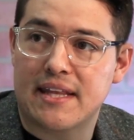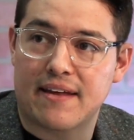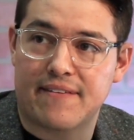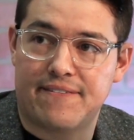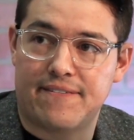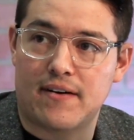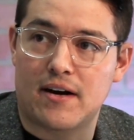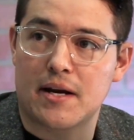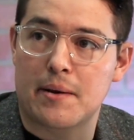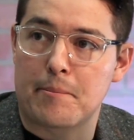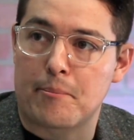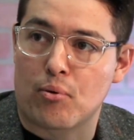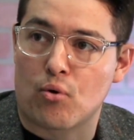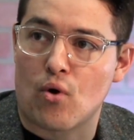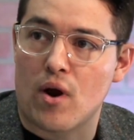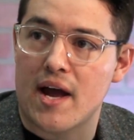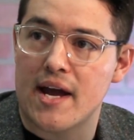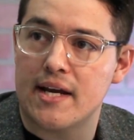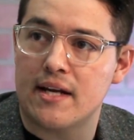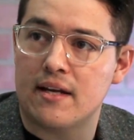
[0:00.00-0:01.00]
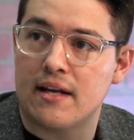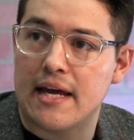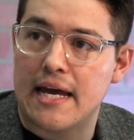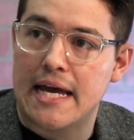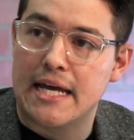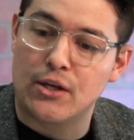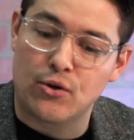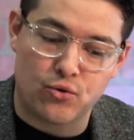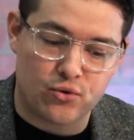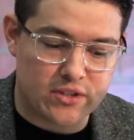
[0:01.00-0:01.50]
that fought in Pride
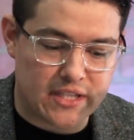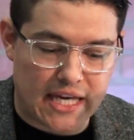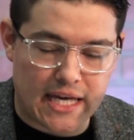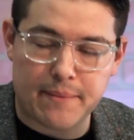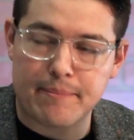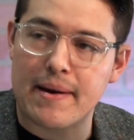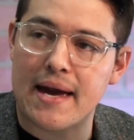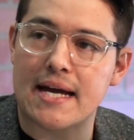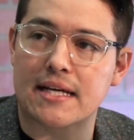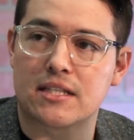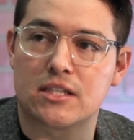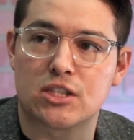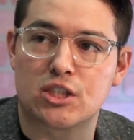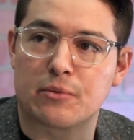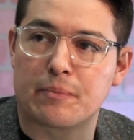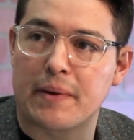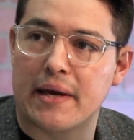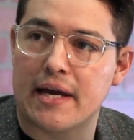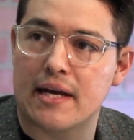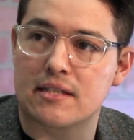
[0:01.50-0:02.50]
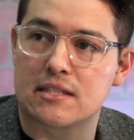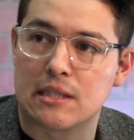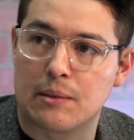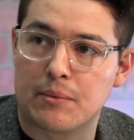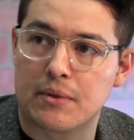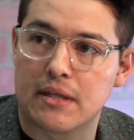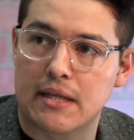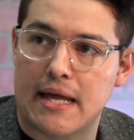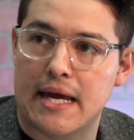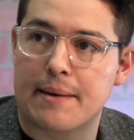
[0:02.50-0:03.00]
and you take back to Japan,
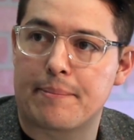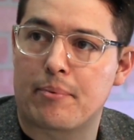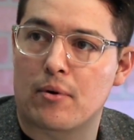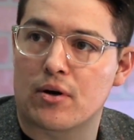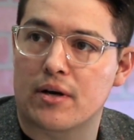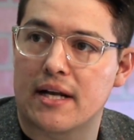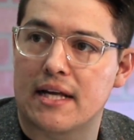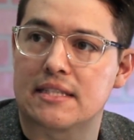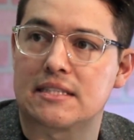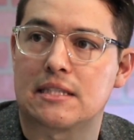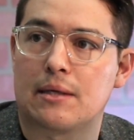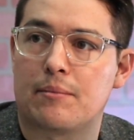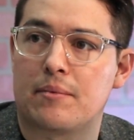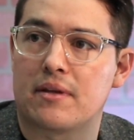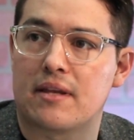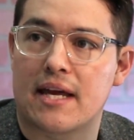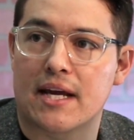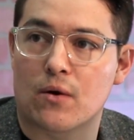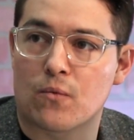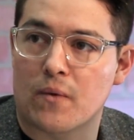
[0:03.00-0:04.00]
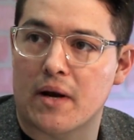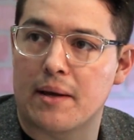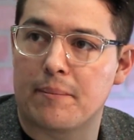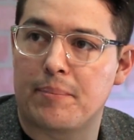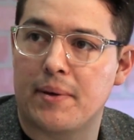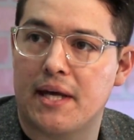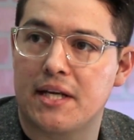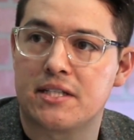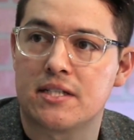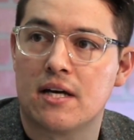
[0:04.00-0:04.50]
someone like Barnett, someone like
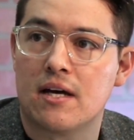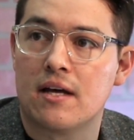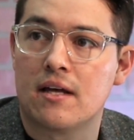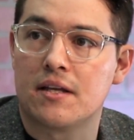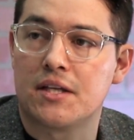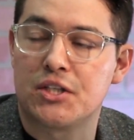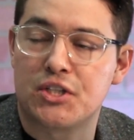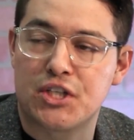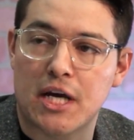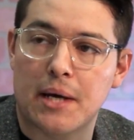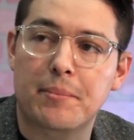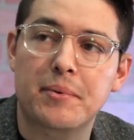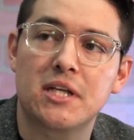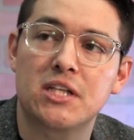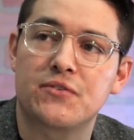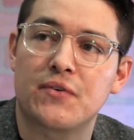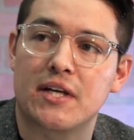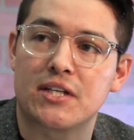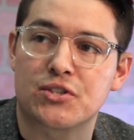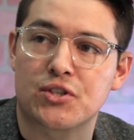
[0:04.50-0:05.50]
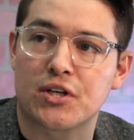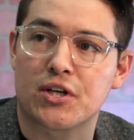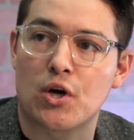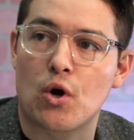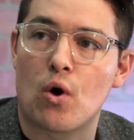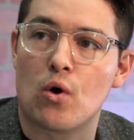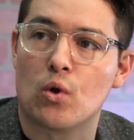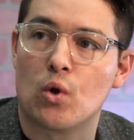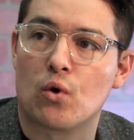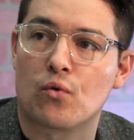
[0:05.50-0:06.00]
Rampage, the Japanese fans are going to
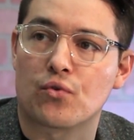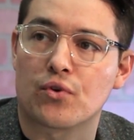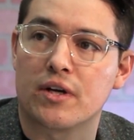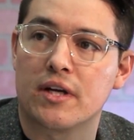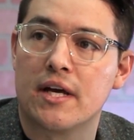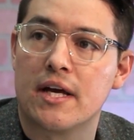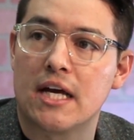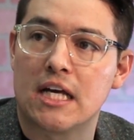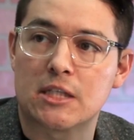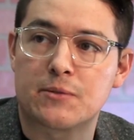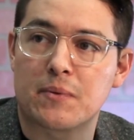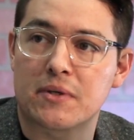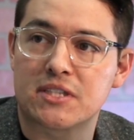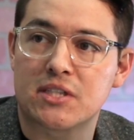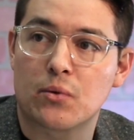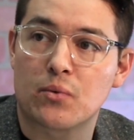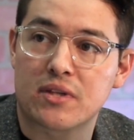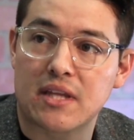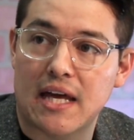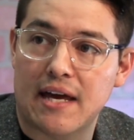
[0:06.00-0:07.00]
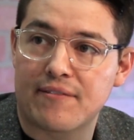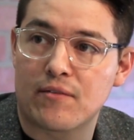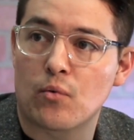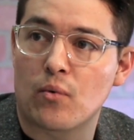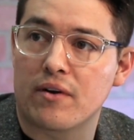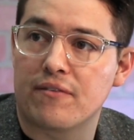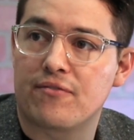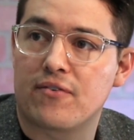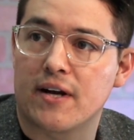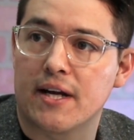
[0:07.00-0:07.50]
go all over it, especially with a
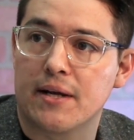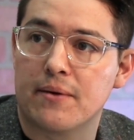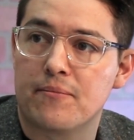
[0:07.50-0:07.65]
heavyweight fight.